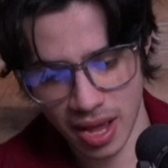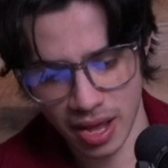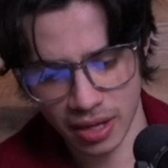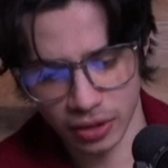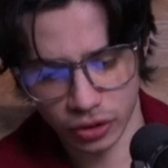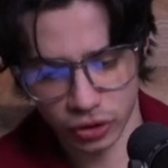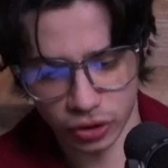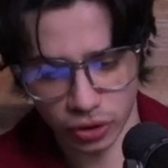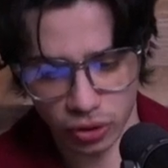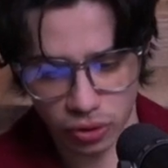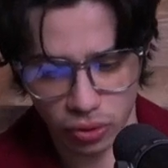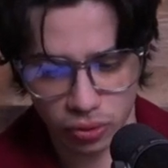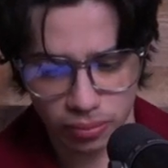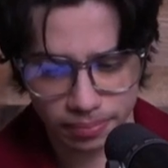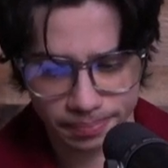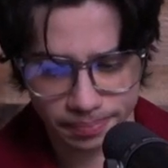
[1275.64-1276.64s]

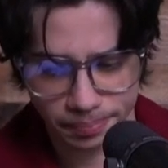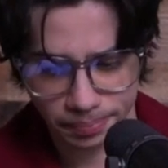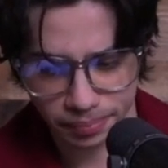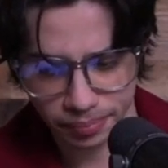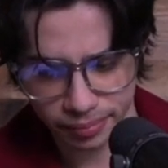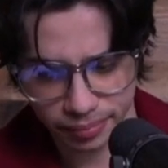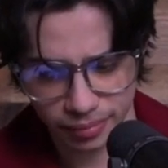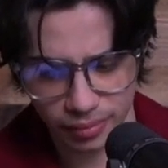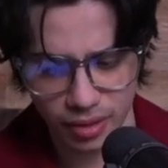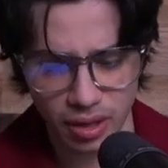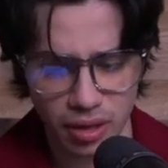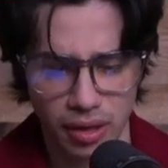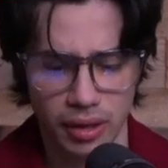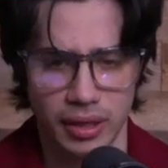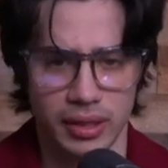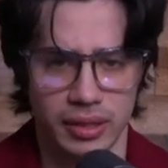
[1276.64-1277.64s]
So
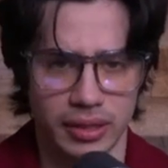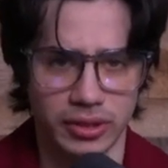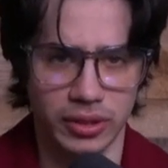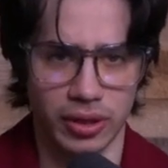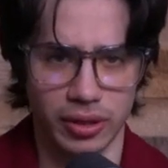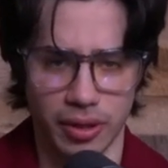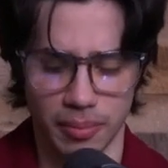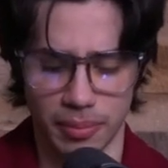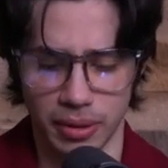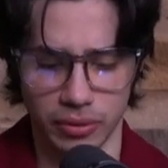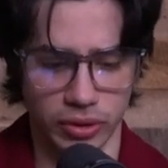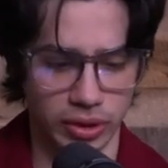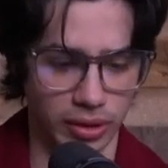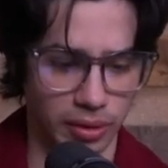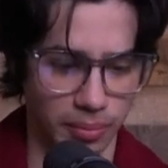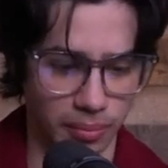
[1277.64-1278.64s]
let's talk about
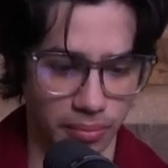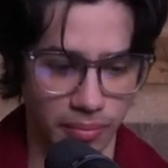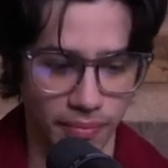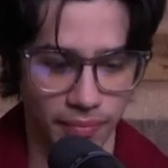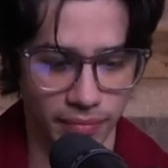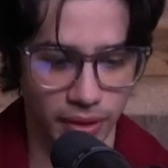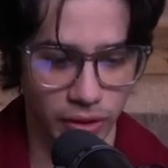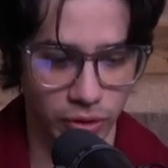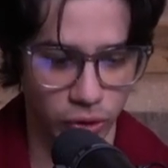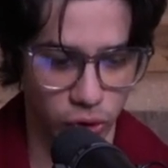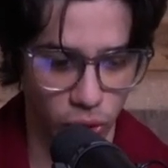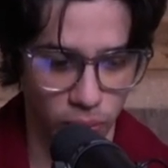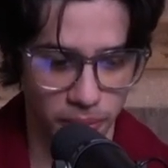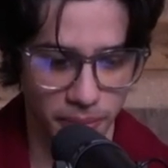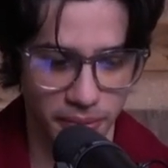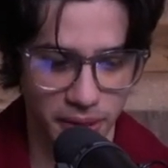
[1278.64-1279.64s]
some
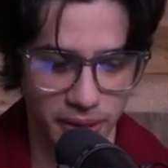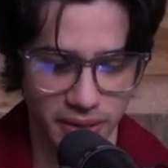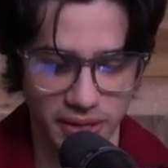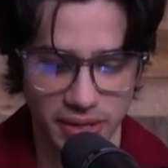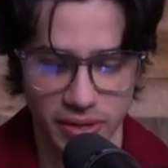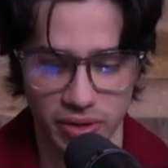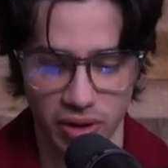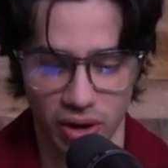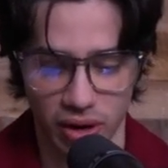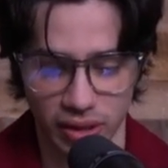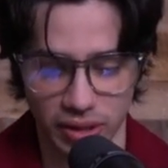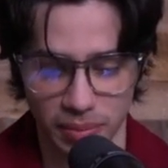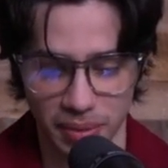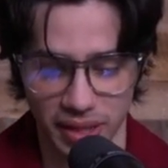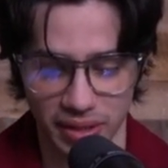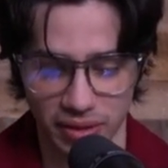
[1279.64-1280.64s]
dopamine detox
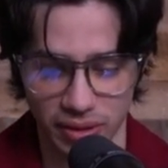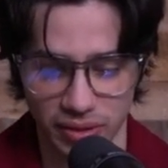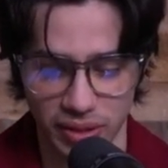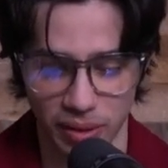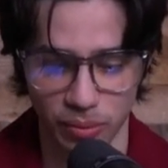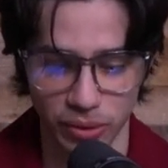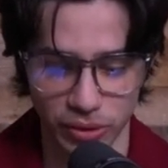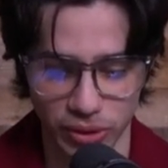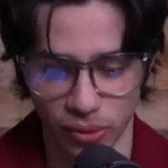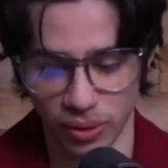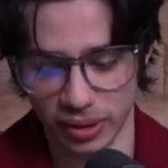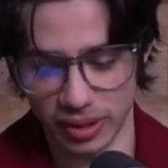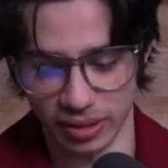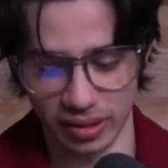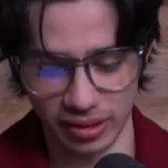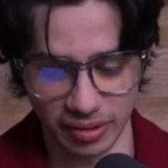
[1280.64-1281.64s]
methods. I was going
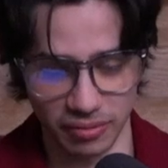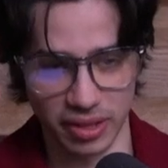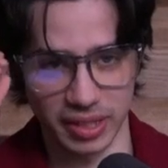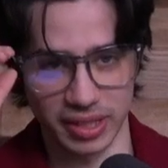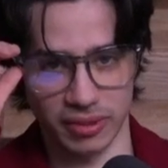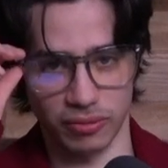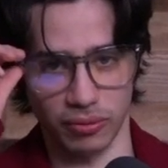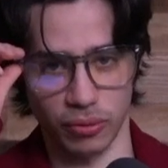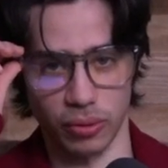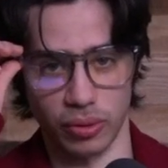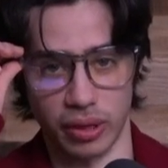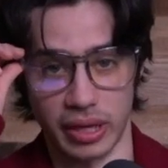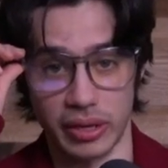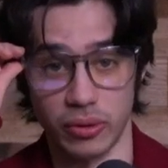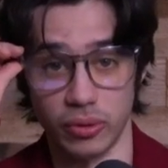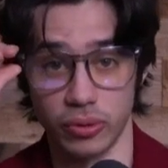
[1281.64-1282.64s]
to leave this for
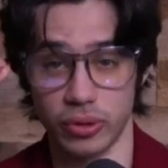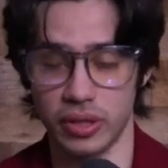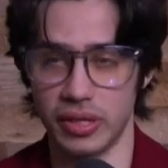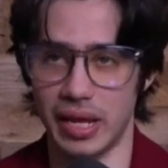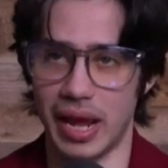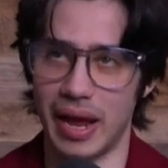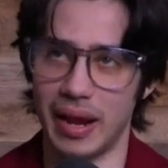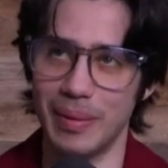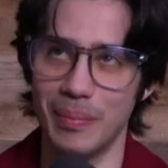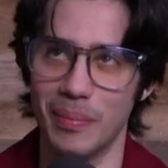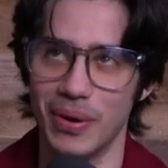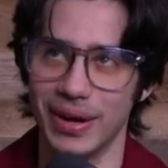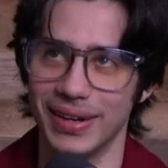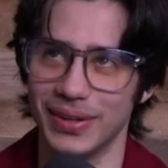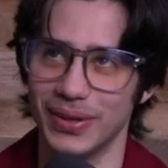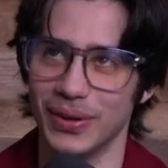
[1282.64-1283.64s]
later to the end,
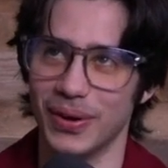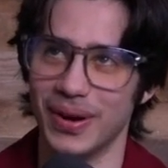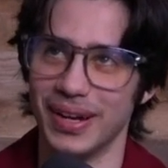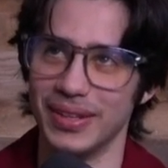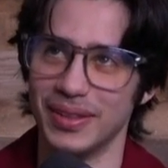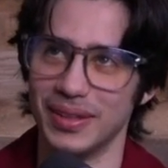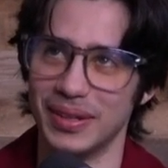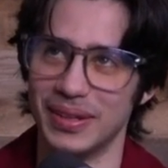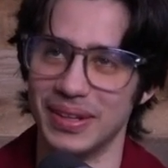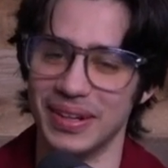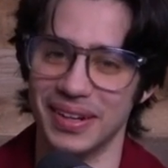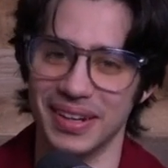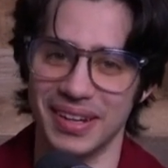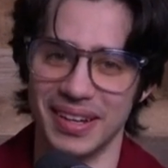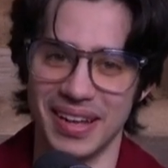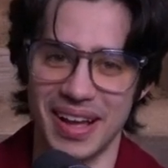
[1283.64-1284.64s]
but I think
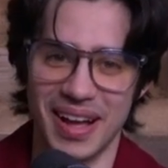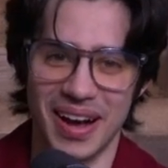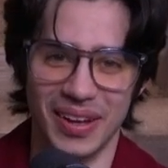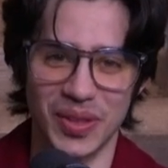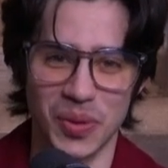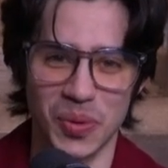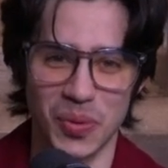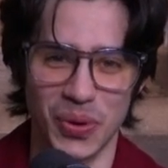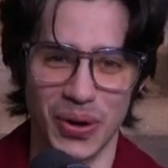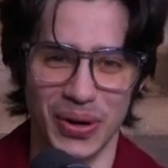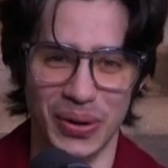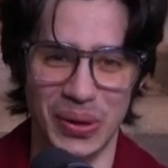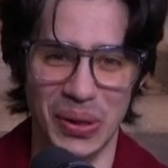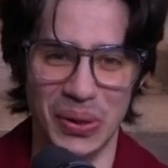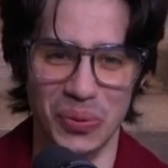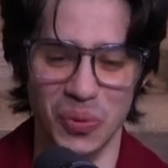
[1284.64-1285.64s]
we're on a
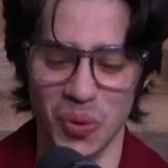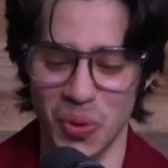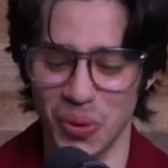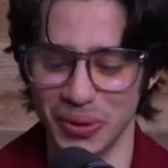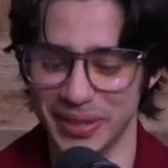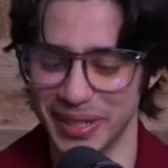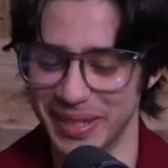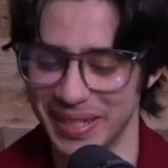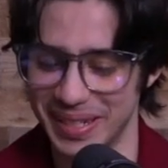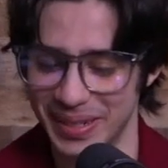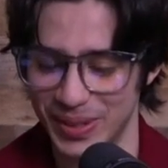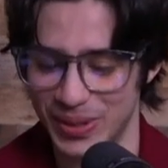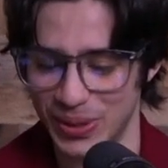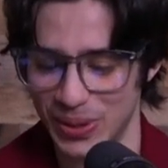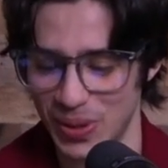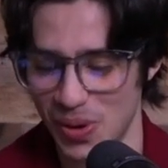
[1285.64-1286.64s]
good roll today.
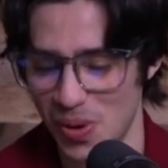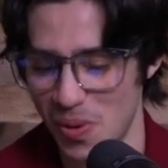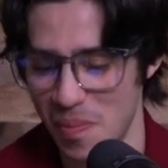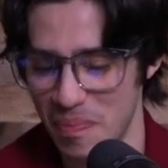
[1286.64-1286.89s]
So